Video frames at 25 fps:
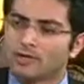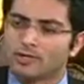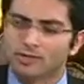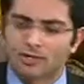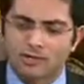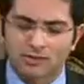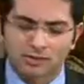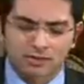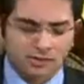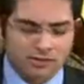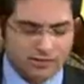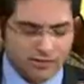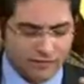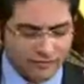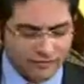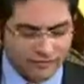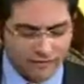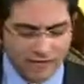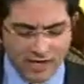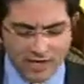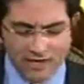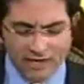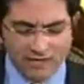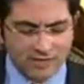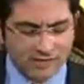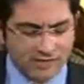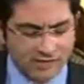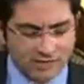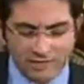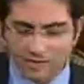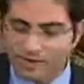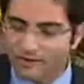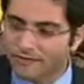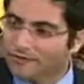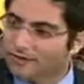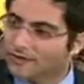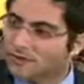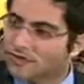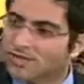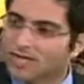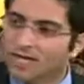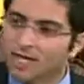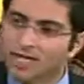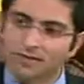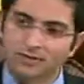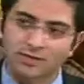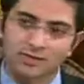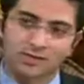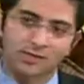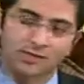to face the toughest
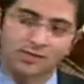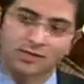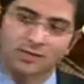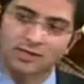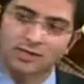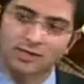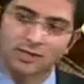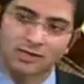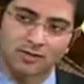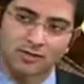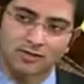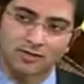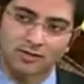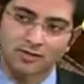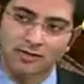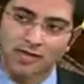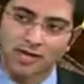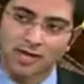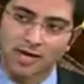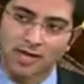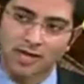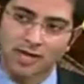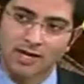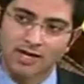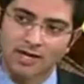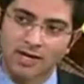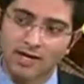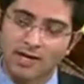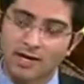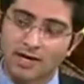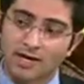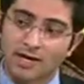challenges on the other side,